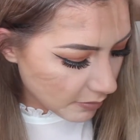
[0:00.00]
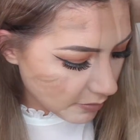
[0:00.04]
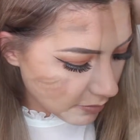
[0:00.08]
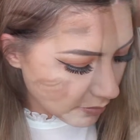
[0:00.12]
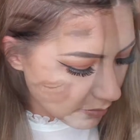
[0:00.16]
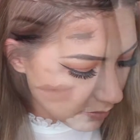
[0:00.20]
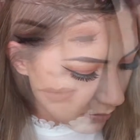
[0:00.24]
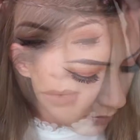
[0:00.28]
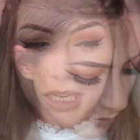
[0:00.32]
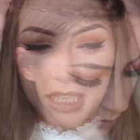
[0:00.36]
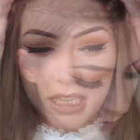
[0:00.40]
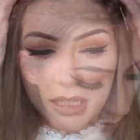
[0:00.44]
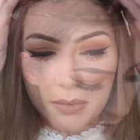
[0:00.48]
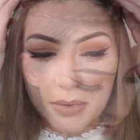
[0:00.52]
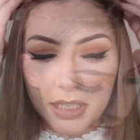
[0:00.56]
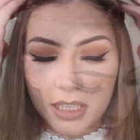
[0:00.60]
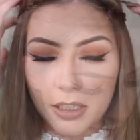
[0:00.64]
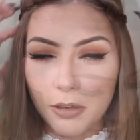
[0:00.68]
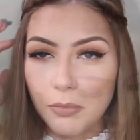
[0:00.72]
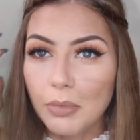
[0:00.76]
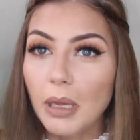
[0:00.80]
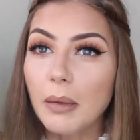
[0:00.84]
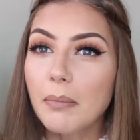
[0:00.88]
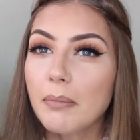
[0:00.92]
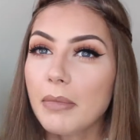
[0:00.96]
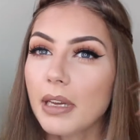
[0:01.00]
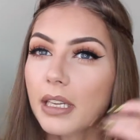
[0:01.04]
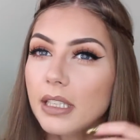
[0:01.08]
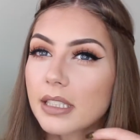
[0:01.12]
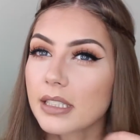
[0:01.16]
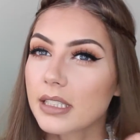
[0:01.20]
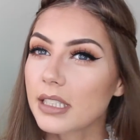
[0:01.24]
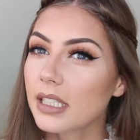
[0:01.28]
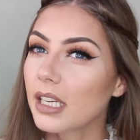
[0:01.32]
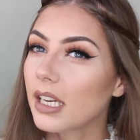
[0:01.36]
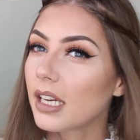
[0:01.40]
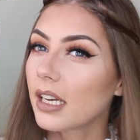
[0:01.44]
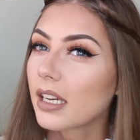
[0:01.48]
And make them a little bit
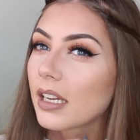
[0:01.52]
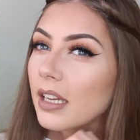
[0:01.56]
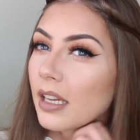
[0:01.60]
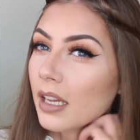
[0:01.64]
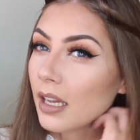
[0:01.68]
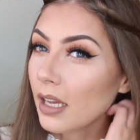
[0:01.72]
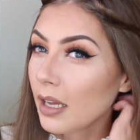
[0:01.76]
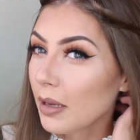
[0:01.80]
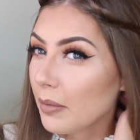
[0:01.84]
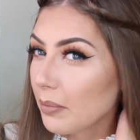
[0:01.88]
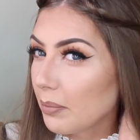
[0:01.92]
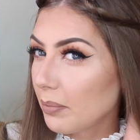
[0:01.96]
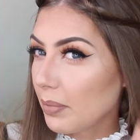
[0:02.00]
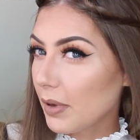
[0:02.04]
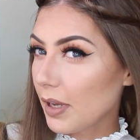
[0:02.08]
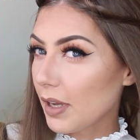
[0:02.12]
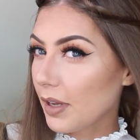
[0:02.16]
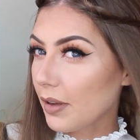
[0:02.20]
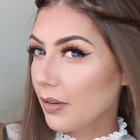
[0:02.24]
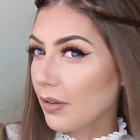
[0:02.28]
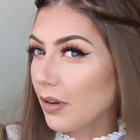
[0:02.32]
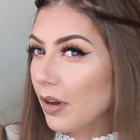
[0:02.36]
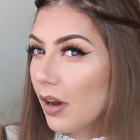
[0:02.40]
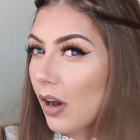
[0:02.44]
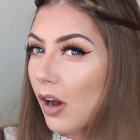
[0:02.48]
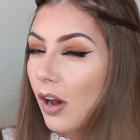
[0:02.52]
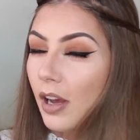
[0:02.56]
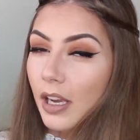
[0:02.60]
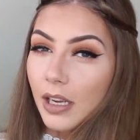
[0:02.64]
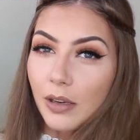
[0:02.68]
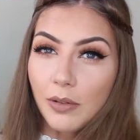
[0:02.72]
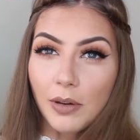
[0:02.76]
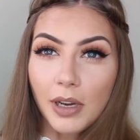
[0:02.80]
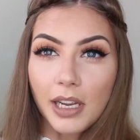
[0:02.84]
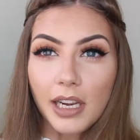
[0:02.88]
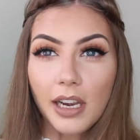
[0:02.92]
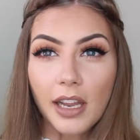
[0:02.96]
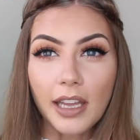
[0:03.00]
messier, but I
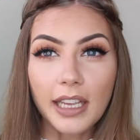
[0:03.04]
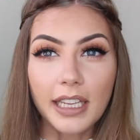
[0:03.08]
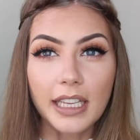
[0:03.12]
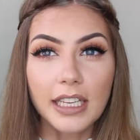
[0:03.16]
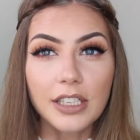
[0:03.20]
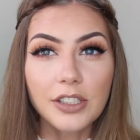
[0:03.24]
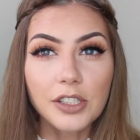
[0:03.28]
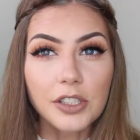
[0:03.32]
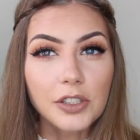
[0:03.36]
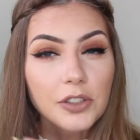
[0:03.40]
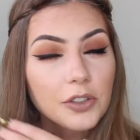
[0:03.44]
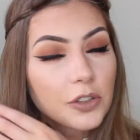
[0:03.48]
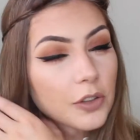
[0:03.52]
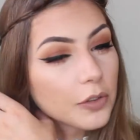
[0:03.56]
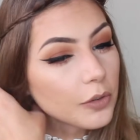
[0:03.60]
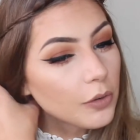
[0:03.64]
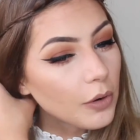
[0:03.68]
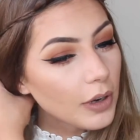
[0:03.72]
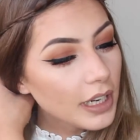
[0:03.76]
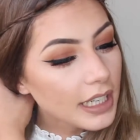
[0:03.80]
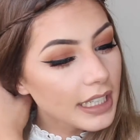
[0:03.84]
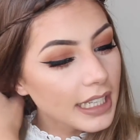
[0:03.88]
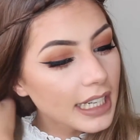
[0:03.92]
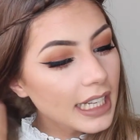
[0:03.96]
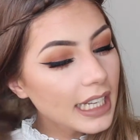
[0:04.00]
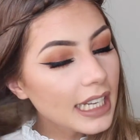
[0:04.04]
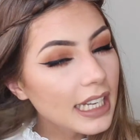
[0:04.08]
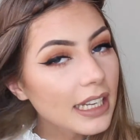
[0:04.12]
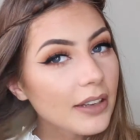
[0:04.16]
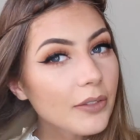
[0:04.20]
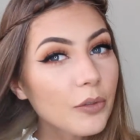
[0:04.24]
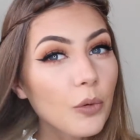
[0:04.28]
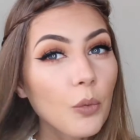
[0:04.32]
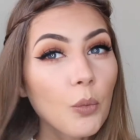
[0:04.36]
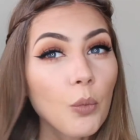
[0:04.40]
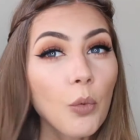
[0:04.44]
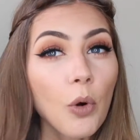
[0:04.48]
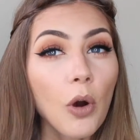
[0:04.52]
quite like it just sort of quite
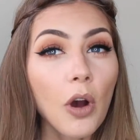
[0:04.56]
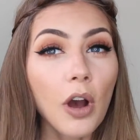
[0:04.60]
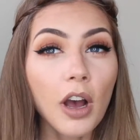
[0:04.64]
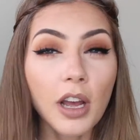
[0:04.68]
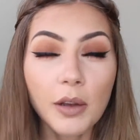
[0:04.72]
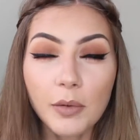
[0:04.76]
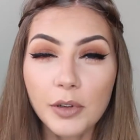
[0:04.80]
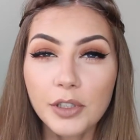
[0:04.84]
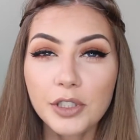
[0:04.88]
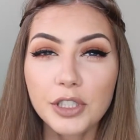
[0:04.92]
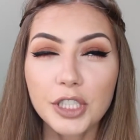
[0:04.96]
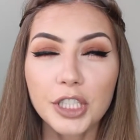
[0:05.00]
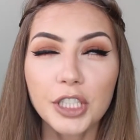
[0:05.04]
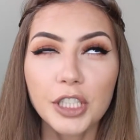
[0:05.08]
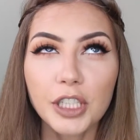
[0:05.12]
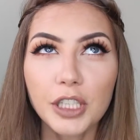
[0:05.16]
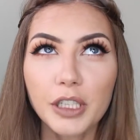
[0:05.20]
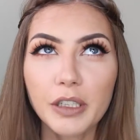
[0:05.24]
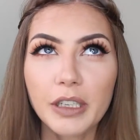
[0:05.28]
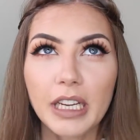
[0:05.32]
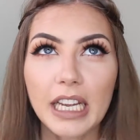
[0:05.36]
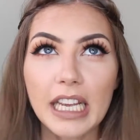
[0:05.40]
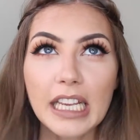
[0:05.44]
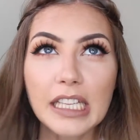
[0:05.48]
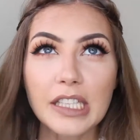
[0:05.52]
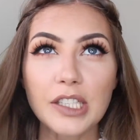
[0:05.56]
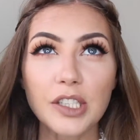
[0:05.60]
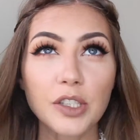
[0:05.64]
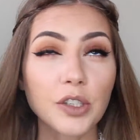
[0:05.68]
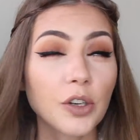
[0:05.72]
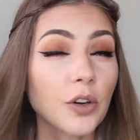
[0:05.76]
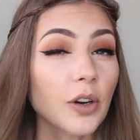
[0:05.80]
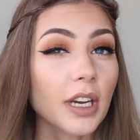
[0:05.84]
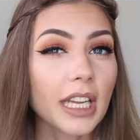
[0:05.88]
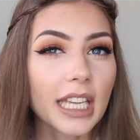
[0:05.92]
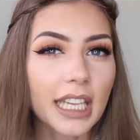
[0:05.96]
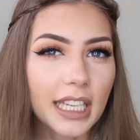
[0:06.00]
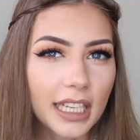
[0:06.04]
neat. What I would do, it's
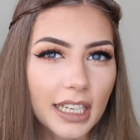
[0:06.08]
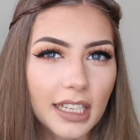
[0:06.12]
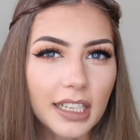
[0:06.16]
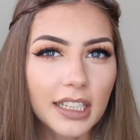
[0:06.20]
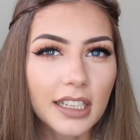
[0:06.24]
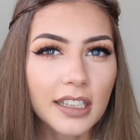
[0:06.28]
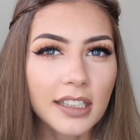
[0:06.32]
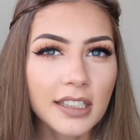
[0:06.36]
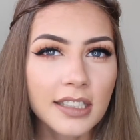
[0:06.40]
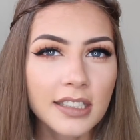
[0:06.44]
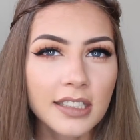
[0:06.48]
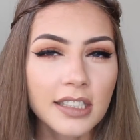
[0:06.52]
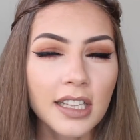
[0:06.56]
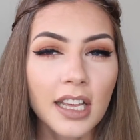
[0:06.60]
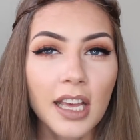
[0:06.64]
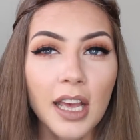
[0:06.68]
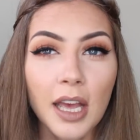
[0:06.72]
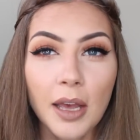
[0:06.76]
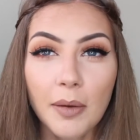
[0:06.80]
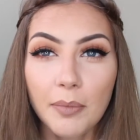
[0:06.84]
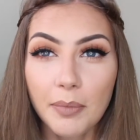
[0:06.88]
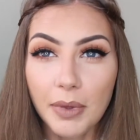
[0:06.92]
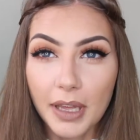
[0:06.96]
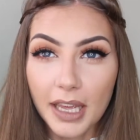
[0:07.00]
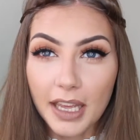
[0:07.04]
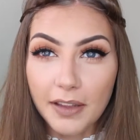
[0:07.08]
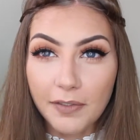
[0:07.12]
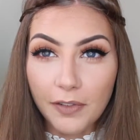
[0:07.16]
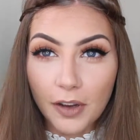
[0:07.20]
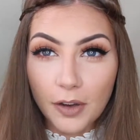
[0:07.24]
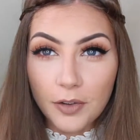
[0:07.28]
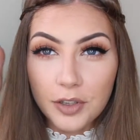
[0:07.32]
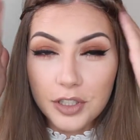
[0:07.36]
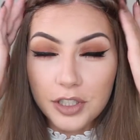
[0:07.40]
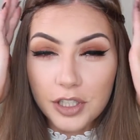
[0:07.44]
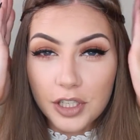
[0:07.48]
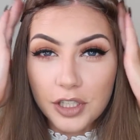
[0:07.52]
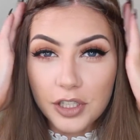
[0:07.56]
not heatless, but if I
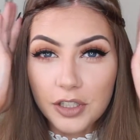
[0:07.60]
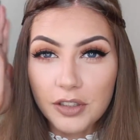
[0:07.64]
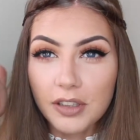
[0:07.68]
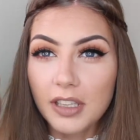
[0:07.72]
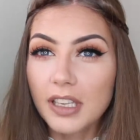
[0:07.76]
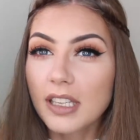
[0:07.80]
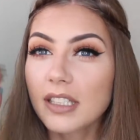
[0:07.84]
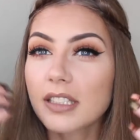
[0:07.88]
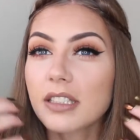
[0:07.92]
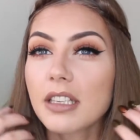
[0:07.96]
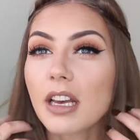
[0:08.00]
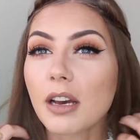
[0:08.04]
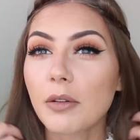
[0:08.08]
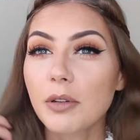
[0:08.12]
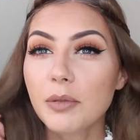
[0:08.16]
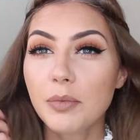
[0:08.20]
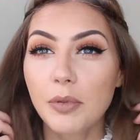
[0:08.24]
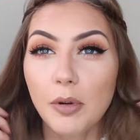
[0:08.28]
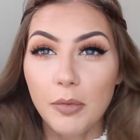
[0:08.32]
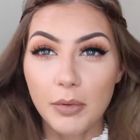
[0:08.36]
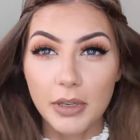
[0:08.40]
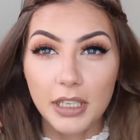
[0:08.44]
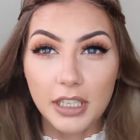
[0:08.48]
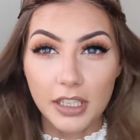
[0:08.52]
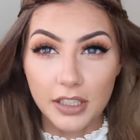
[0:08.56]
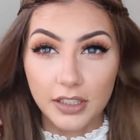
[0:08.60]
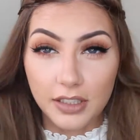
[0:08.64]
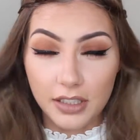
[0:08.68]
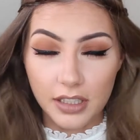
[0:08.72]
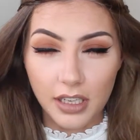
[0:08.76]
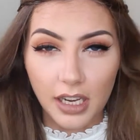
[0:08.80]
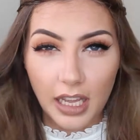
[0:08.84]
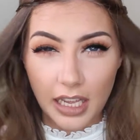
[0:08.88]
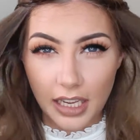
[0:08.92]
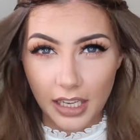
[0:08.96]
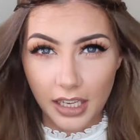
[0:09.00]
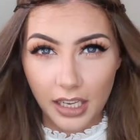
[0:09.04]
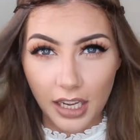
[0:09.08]
was to do this, I would probably just
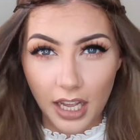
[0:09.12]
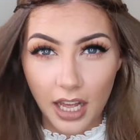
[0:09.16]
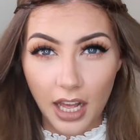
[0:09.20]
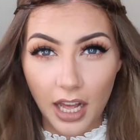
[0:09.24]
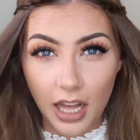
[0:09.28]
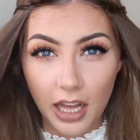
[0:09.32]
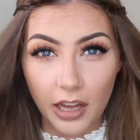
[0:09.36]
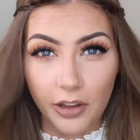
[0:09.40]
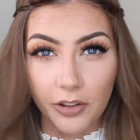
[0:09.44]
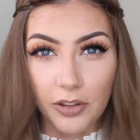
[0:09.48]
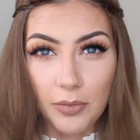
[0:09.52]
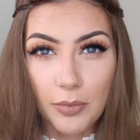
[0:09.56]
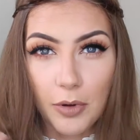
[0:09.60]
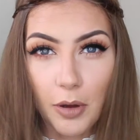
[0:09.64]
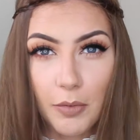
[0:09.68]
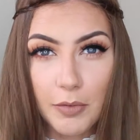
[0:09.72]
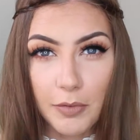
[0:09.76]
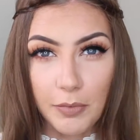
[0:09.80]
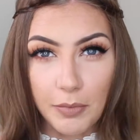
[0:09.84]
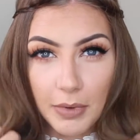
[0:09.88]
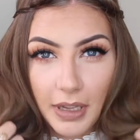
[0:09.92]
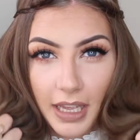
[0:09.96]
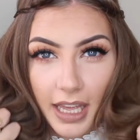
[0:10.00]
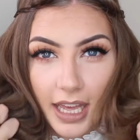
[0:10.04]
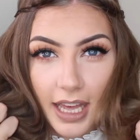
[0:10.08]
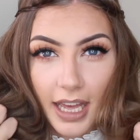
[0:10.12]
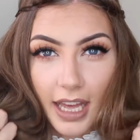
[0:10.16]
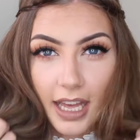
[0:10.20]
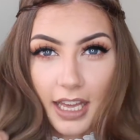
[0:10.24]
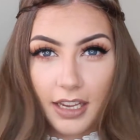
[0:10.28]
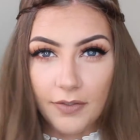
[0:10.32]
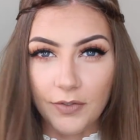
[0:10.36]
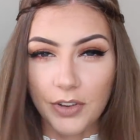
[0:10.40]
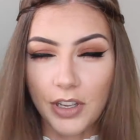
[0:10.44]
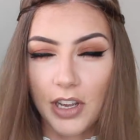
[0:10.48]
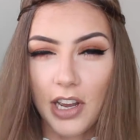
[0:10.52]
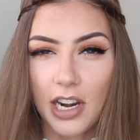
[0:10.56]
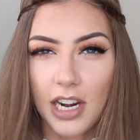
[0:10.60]
like curl the bottom of my
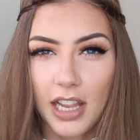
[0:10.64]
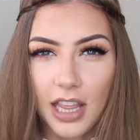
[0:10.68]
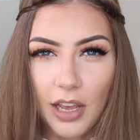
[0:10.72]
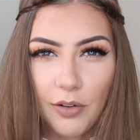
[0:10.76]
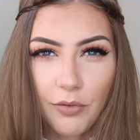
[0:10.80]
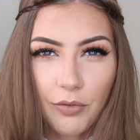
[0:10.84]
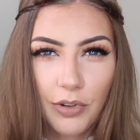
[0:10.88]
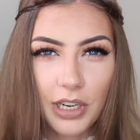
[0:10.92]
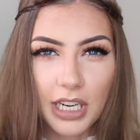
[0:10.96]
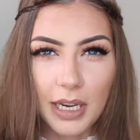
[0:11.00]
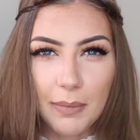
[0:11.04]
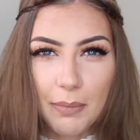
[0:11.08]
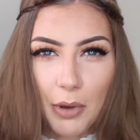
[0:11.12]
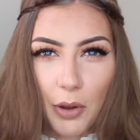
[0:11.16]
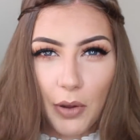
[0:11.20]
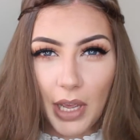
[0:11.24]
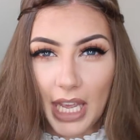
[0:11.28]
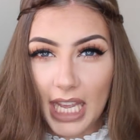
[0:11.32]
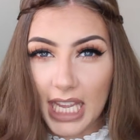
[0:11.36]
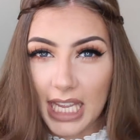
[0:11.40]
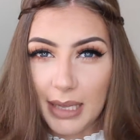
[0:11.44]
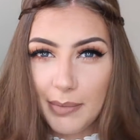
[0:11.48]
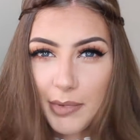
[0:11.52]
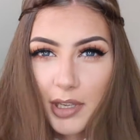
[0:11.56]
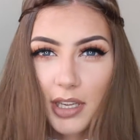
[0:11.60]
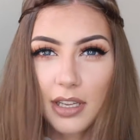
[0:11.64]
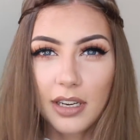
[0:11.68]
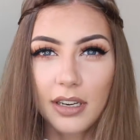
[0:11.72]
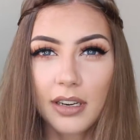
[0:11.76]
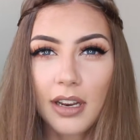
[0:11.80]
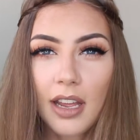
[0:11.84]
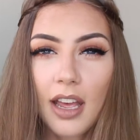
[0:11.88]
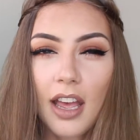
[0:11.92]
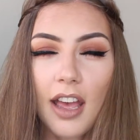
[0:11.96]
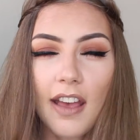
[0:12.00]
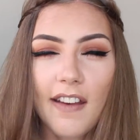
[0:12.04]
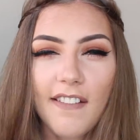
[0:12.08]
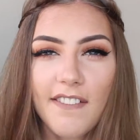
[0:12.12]
hair, kind of that really Bohemian
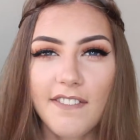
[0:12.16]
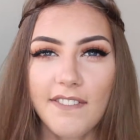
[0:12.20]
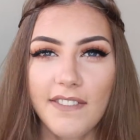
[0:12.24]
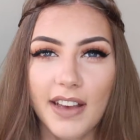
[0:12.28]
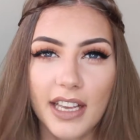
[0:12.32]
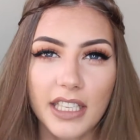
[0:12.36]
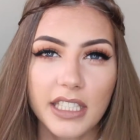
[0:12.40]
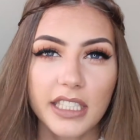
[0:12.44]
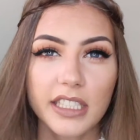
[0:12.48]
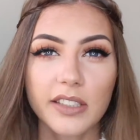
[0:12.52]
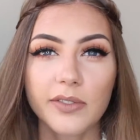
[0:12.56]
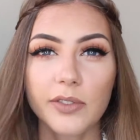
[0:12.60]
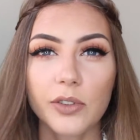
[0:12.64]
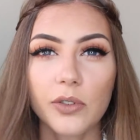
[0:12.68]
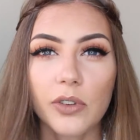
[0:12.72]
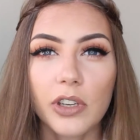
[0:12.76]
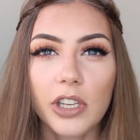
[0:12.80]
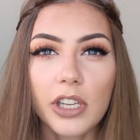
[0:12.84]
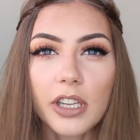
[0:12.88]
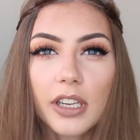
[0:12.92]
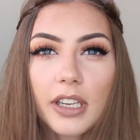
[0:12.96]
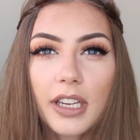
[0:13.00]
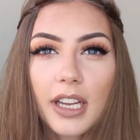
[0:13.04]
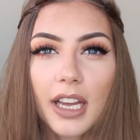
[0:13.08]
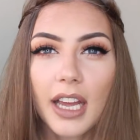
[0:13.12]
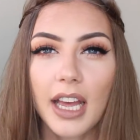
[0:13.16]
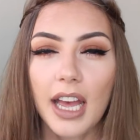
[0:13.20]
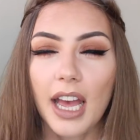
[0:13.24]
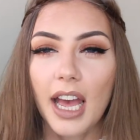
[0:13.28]
festival look,